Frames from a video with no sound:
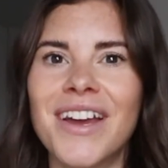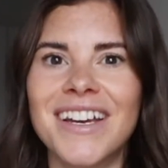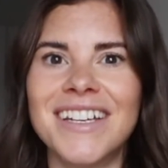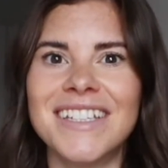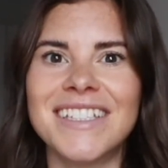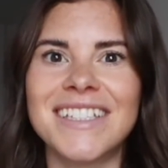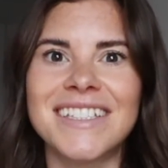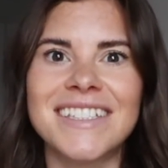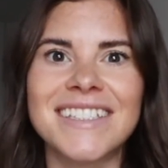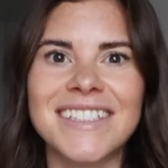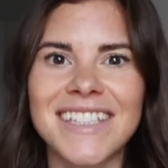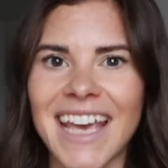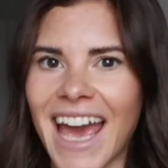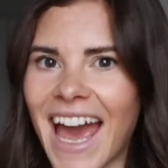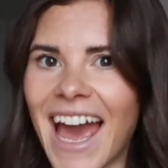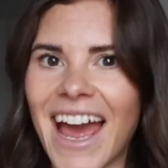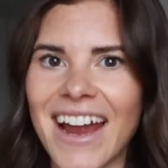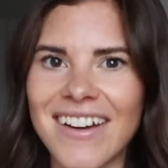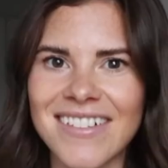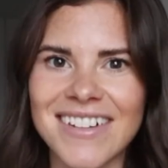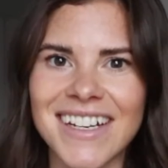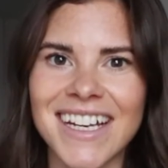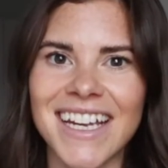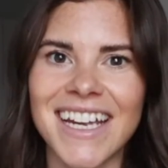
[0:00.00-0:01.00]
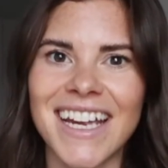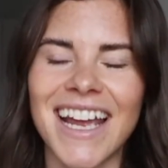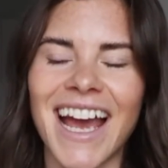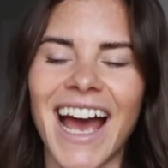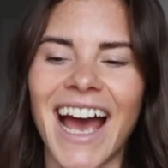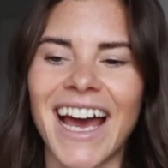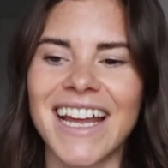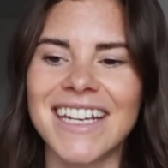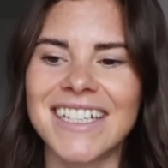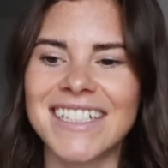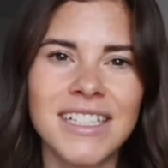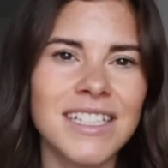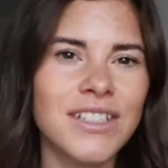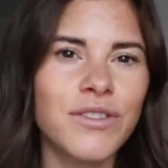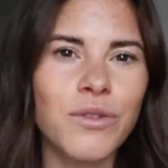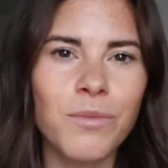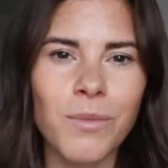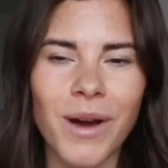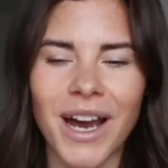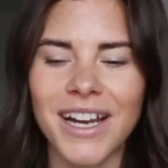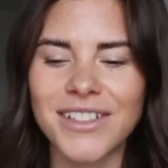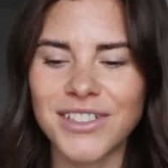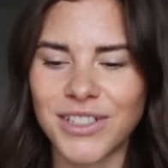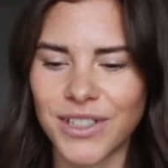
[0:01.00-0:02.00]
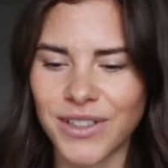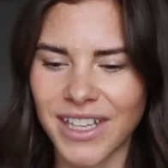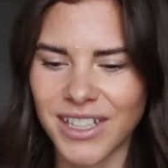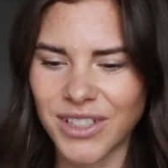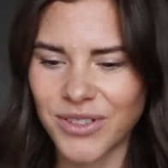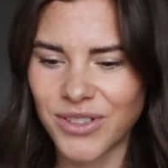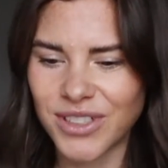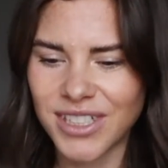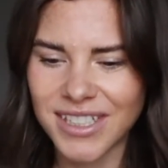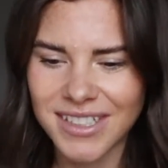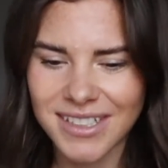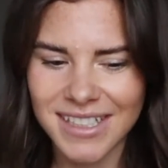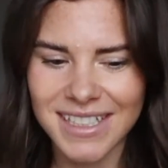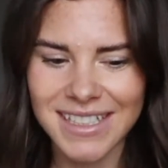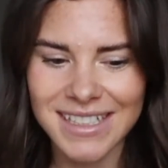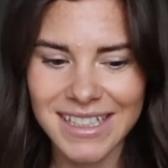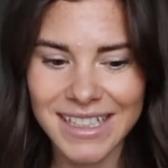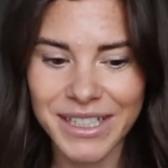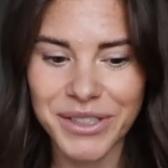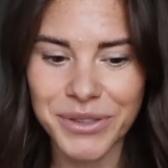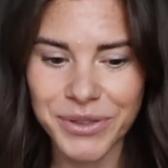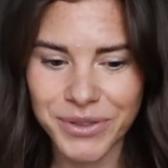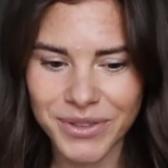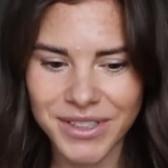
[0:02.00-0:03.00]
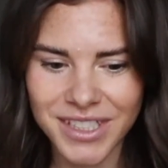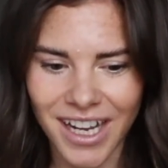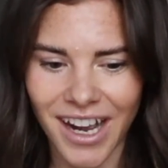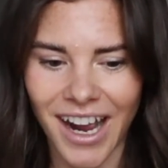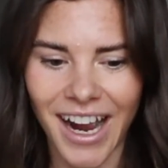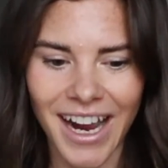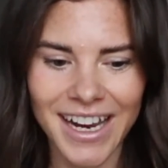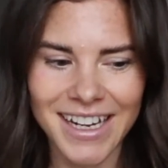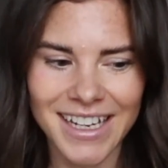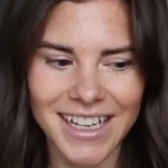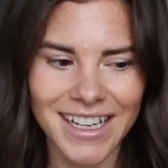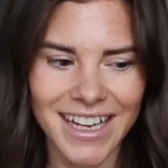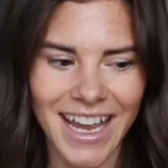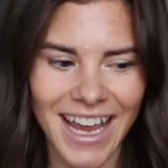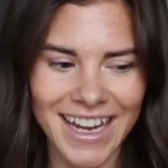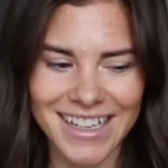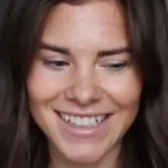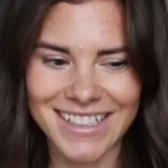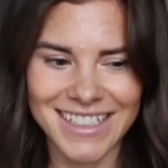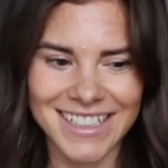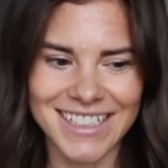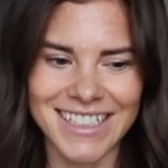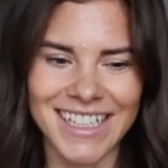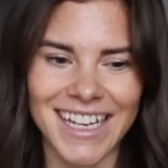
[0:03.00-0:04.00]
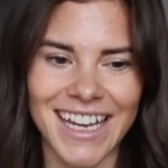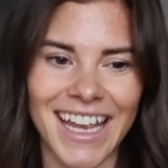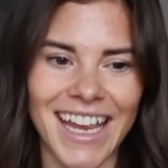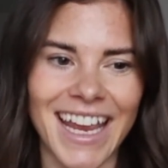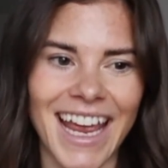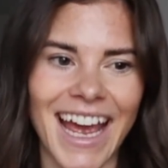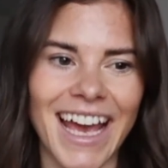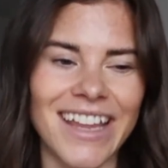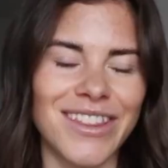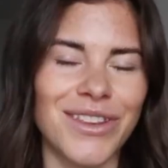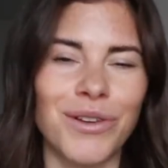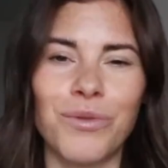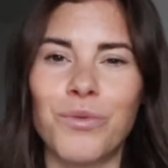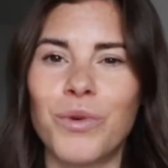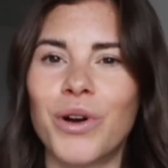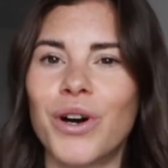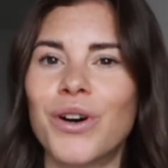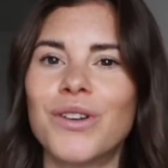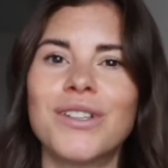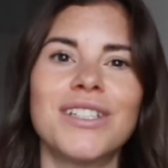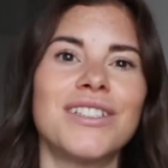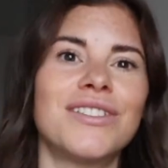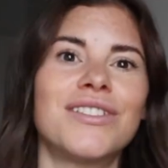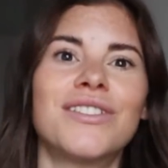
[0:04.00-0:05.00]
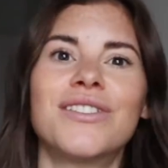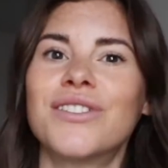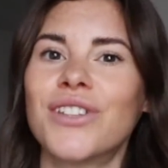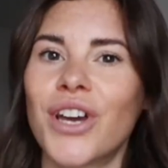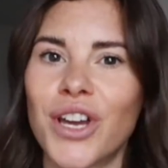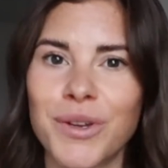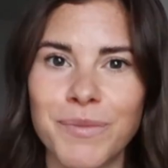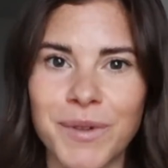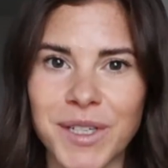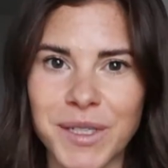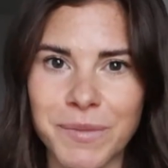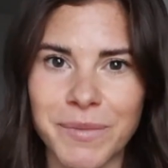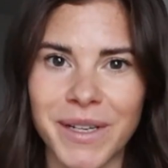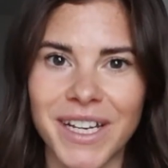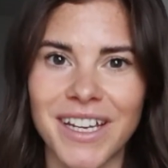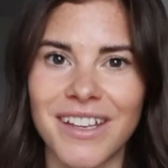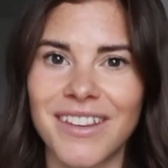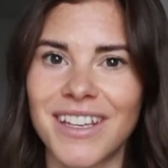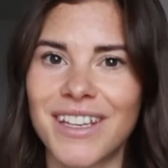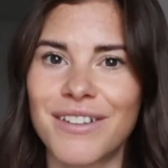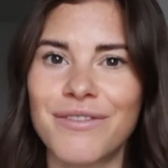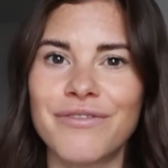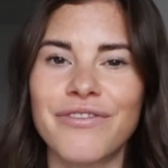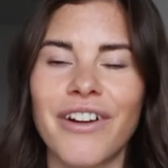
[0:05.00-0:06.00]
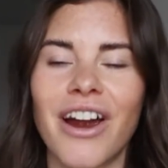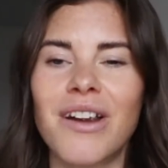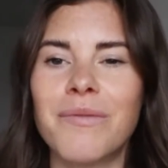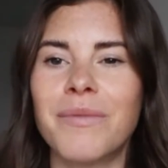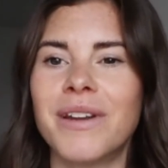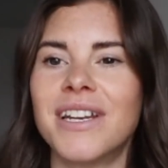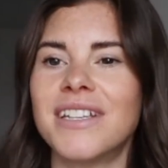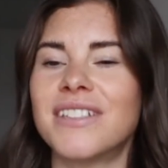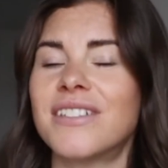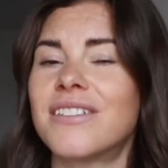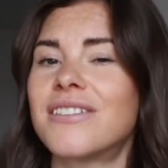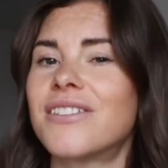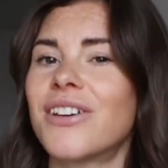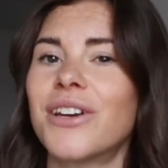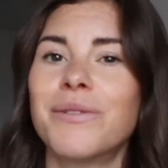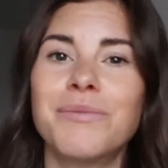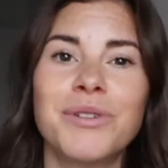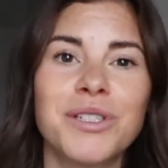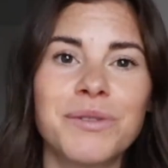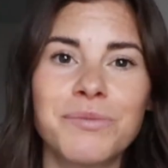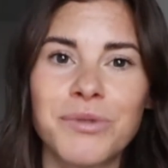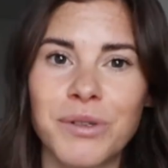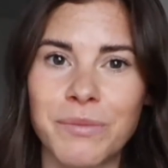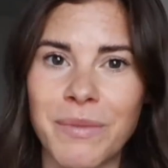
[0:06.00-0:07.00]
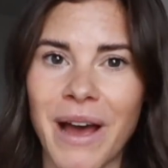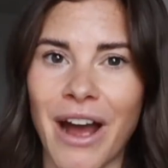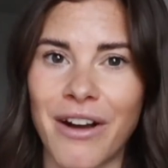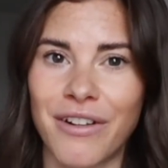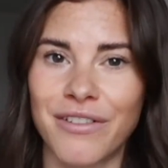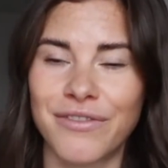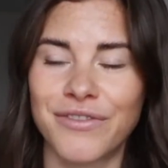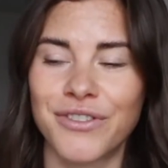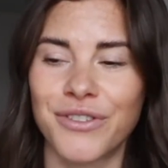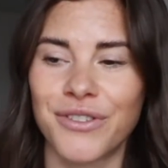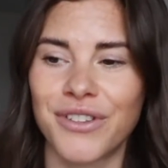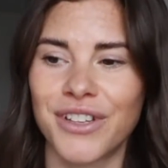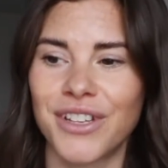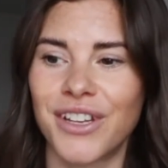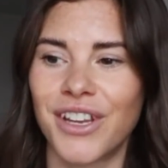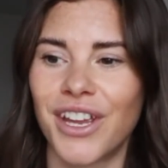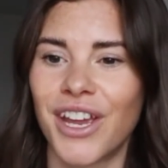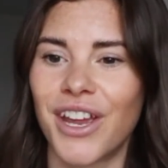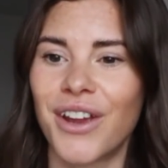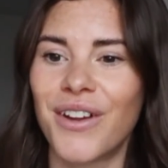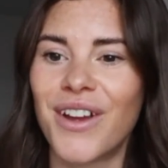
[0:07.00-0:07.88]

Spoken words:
scary, and it just reminds you that you're just this little tiny entity and the world is so much bigger. The environment is so much more powerful than you.